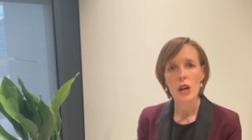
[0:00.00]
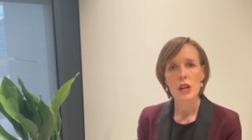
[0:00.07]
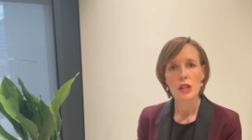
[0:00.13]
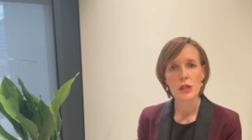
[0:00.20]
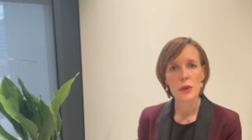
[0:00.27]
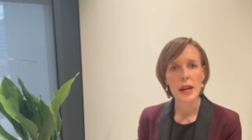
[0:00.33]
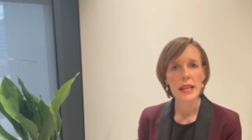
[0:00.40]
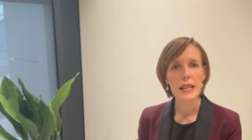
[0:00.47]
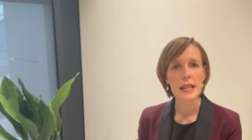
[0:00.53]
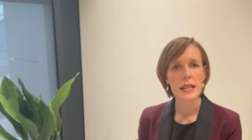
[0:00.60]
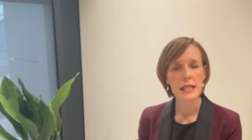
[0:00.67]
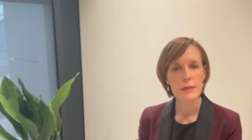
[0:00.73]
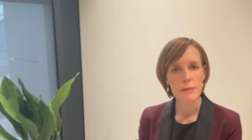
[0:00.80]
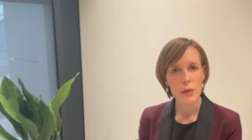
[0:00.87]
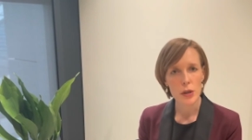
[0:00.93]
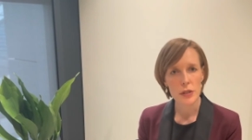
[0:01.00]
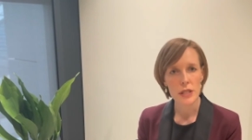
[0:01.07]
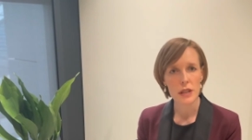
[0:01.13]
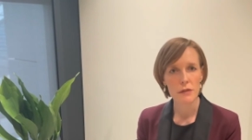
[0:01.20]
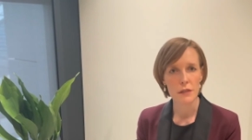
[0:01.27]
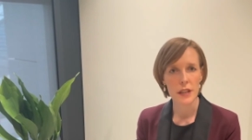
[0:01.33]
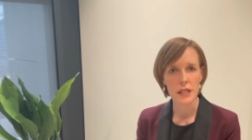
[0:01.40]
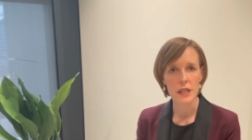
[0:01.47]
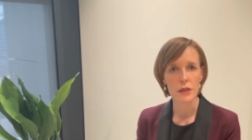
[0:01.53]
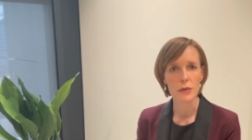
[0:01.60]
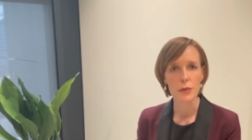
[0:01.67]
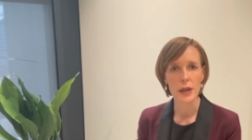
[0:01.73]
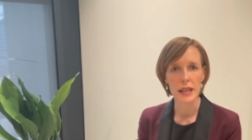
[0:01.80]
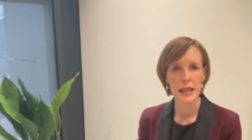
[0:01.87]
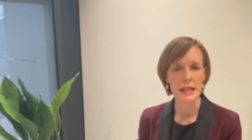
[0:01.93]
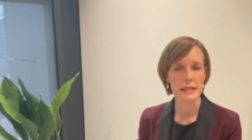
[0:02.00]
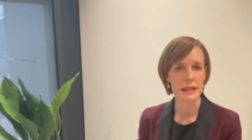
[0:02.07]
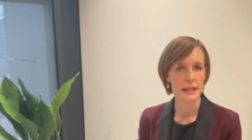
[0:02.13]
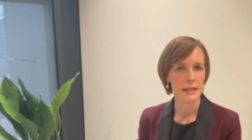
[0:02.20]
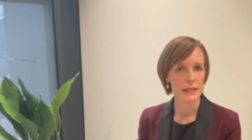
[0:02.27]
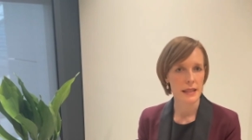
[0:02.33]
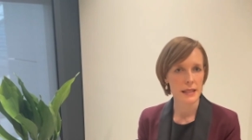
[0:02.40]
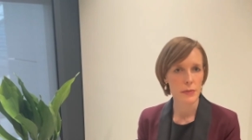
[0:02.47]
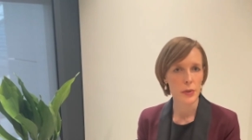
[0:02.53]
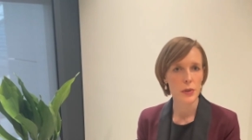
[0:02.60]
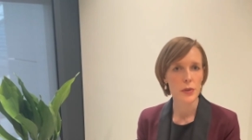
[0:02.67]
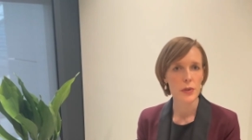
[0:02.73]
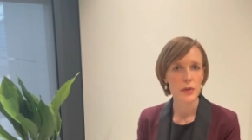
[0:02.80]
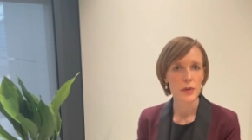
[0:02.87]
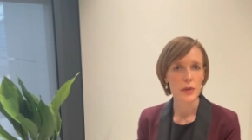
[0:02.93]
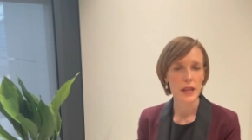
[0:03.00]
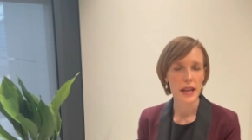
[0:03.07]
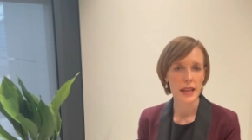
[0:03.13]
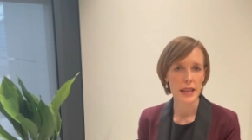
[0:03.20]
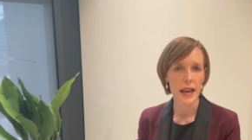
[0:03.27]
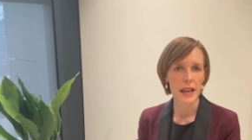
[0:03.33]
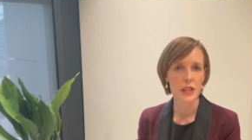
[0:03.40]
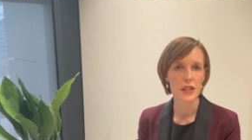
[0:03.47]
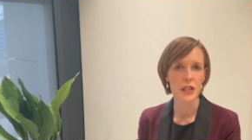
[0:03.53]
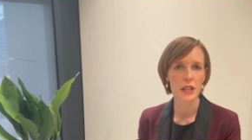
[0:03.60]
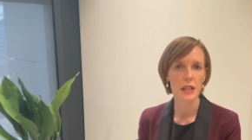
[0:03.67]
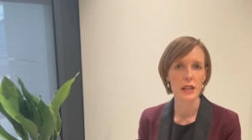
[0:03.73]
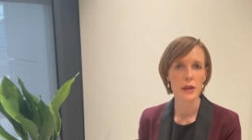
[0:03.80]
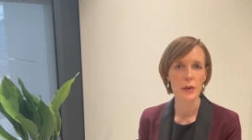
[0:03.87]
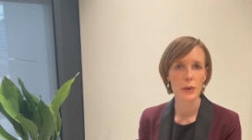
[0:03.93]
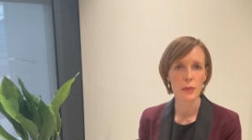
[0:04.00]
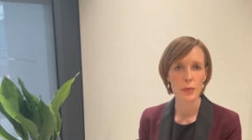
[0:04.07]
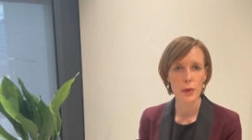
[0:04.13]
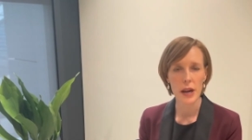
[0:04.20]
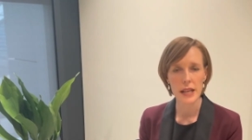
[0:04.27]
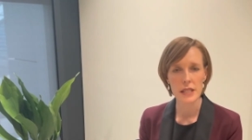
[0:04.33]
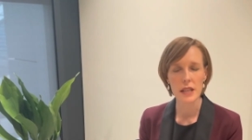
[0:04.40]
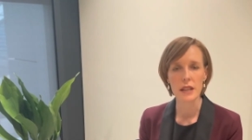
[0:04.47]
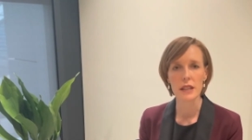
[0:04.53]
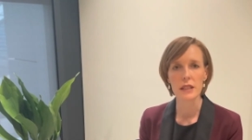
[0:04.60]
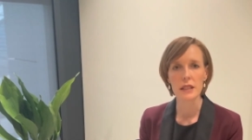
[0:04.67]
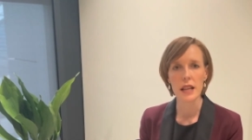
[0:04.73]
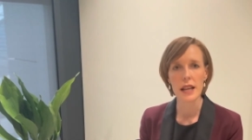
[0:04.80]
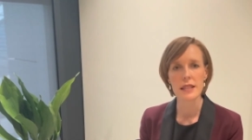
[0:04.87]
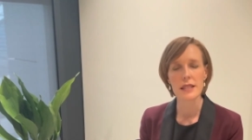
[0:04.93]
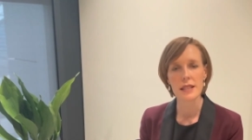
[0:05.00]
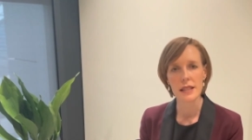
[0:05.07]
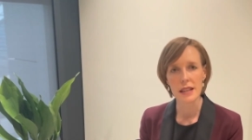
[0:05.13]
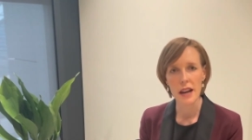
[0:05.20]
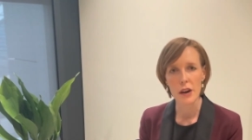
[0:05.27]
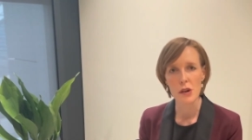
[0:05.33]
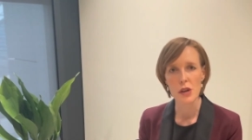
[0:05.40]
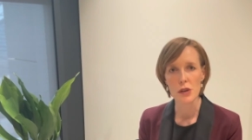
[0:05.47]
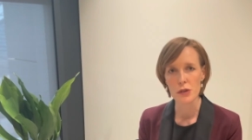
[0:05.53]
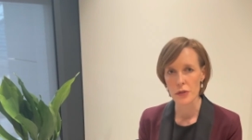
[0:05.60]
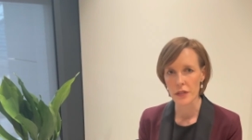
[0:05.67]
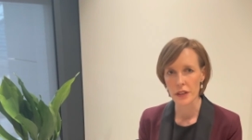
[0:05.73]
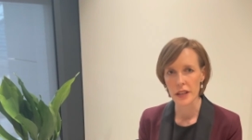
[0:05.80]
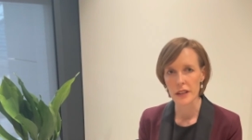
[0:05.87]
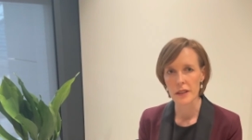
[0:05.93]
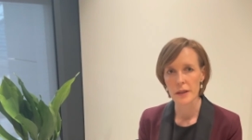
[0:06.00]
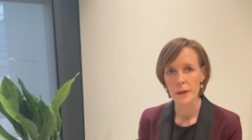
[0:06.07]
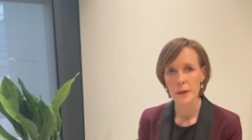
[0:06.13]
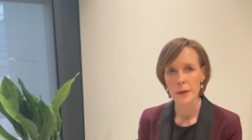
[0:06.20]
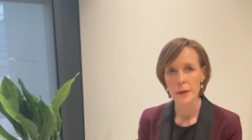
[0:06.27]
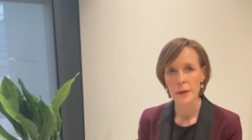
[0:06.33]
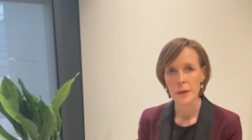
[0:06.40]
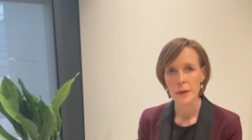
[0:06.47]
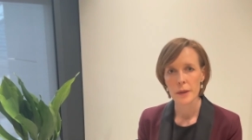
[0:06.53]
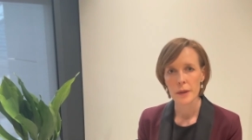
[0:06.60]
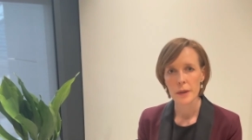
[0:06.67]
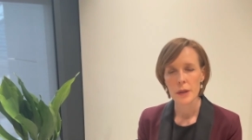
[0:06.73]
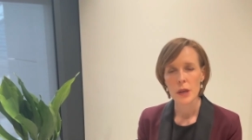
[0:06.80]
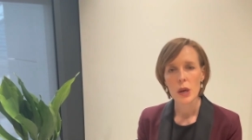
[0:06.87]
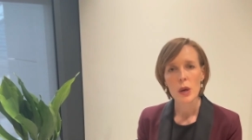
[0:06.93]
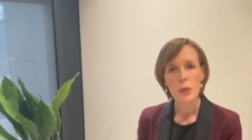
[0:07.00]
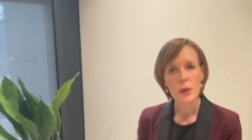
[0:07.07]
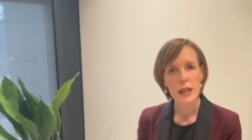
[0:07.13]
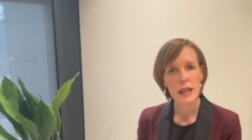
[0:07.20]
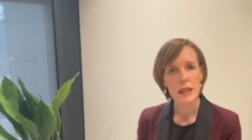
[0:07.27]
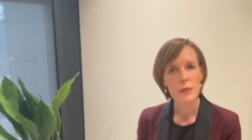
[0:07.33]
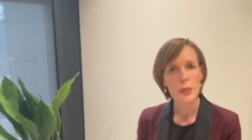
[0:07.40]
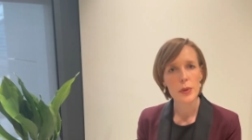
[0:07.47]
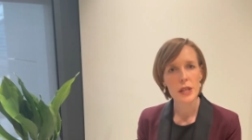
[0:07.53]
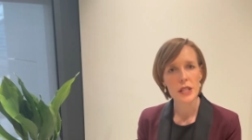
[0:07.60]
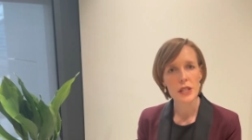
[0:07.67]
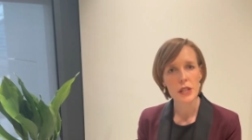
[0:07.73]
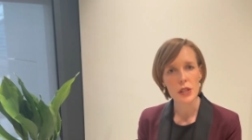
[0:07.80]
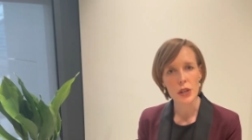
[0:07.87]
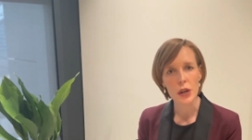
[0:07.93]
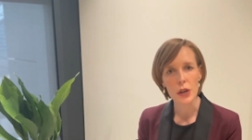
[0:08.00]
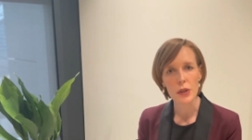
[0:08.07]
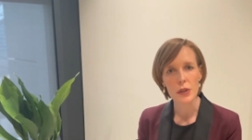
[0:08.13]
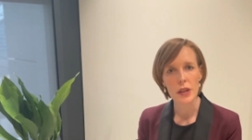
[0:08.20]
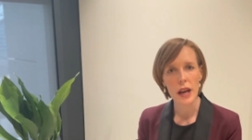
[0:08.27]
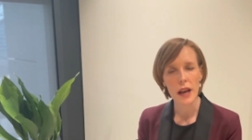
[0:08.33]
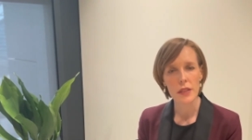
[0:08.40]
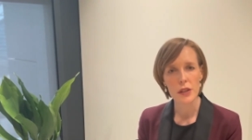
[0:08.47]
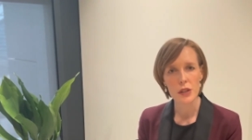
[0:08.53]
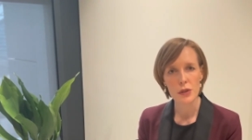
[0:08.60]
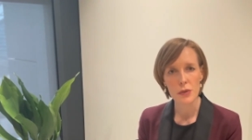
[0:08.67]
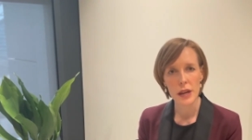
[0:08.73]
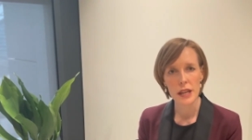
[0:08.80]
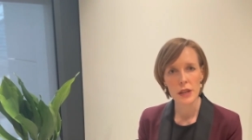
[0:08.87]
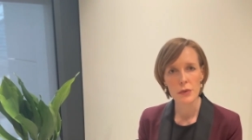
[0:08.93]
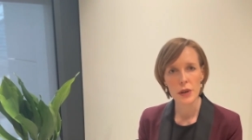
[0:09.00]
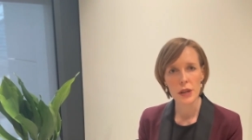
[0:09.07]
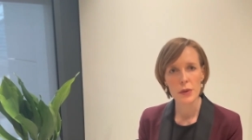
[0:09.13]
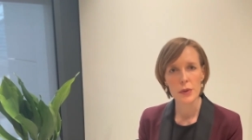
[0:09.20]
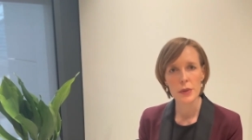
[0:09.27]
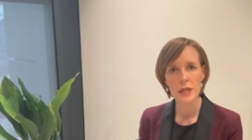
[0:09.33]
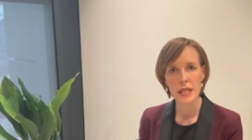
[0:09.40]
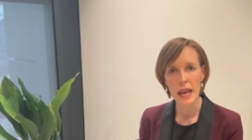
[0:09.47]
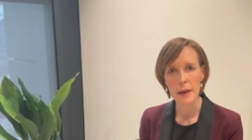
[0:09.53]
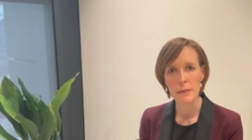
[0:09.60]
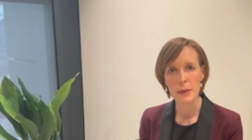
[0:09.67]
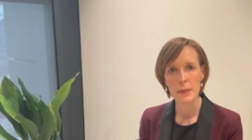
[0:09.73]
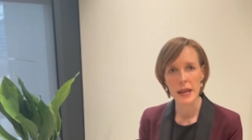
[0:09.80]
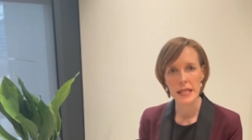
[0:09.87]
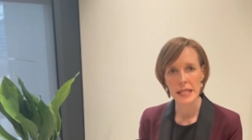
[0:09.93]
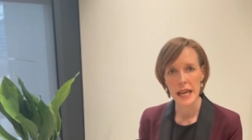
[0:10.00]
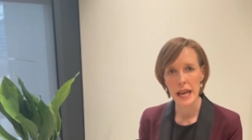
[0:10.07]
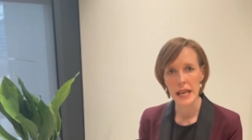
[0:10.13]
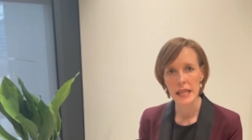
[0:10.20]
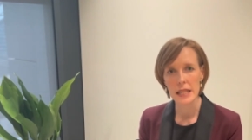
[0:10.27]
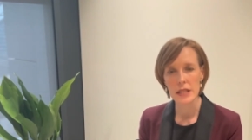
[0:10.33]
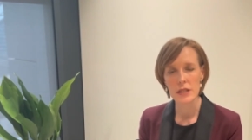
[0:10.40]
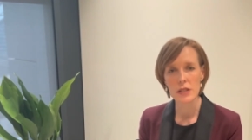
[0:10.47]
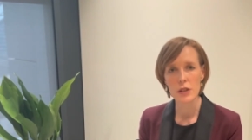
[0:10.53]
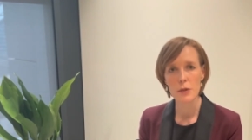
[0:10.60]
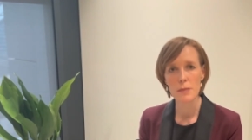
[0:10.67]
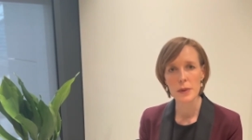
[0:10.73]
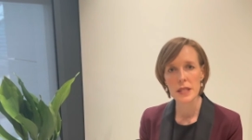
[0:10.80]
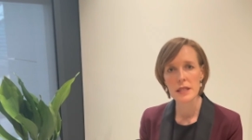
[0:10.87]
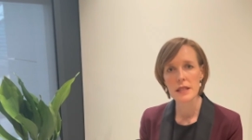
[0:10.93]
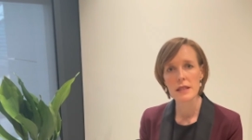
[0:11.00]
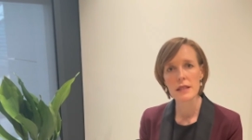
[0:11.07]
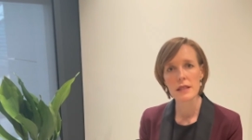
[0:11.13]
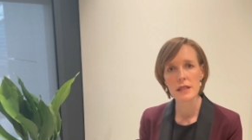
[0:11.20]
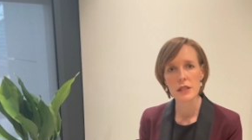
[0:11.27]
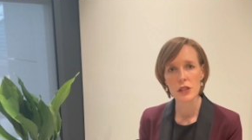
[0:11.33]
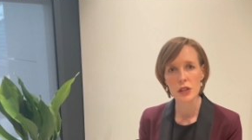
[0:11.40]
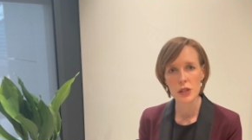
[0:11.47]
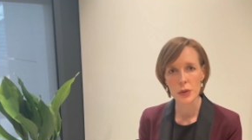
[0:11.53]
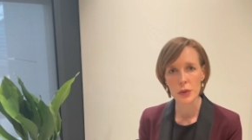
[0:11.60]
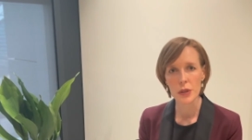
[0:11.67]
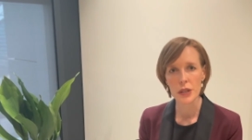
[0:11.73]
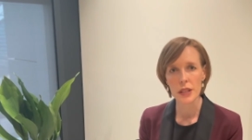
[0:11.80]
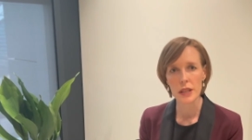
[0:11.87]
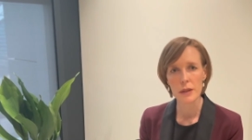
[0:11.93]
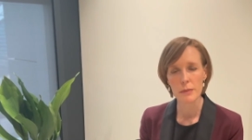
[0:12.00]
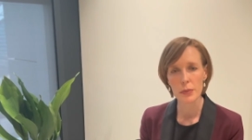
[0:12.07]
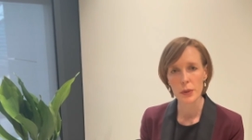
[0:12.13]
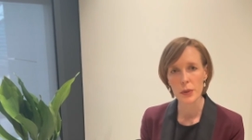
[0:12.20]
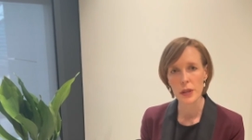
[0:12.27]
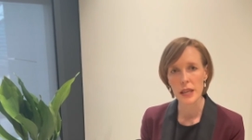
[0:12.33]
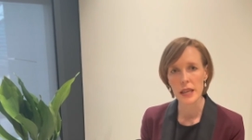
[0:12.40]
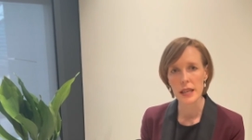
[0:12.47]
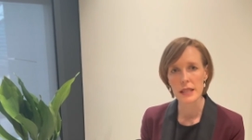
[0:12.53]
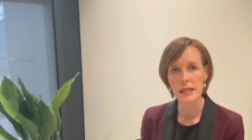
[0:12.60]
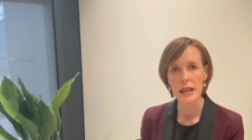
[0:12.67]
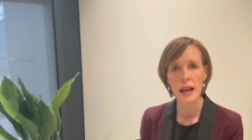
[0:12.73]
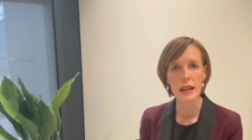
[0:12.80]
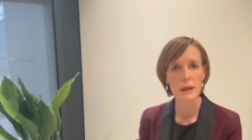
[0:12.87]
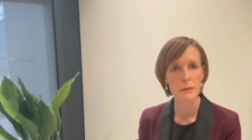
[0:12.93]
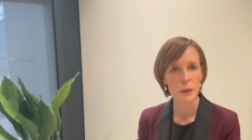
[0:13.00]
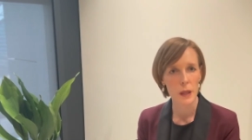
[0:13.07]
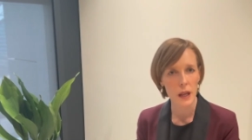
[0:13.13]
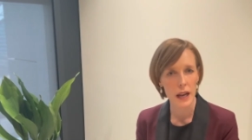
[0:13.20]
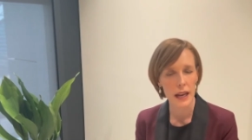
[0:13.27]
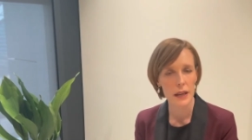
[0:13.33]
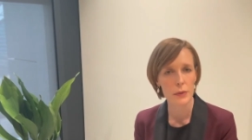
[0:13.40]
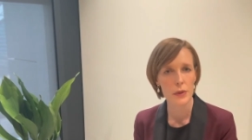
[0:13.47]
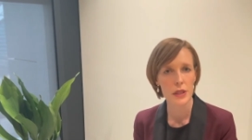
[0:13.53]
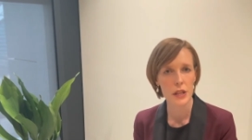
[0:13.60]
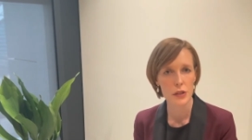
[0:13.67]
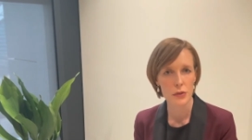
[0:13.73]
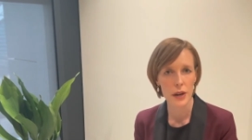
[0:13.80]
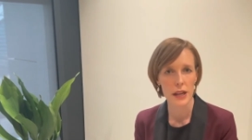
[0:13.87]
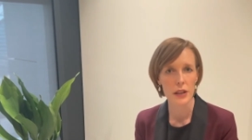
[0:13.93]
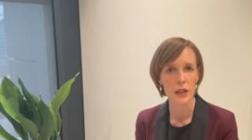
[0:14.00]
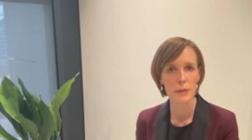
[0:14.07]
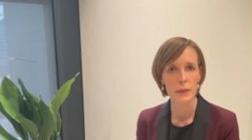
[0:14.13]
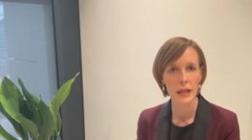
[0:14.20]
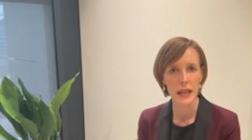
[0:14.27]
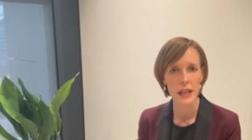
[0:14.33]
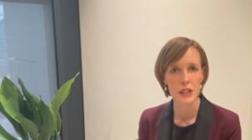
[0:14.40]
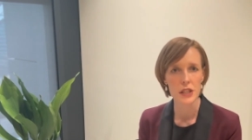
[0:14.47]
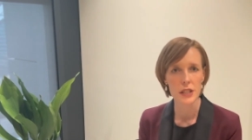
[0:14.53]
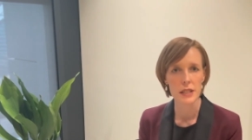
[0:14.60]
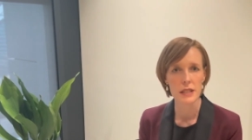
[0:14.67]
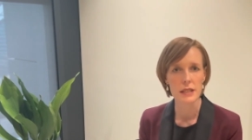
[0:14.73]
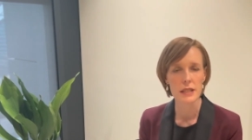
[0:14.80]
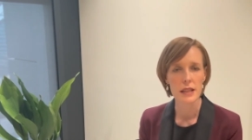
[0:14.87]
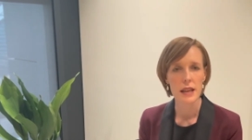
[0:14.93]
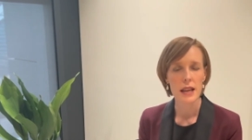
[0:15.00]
Training is most effective when it is accessible, engaging, practical, and scenario-driven. One other point to note are that training records can be maintained, so businesses ensure that employees are complying with their training obligations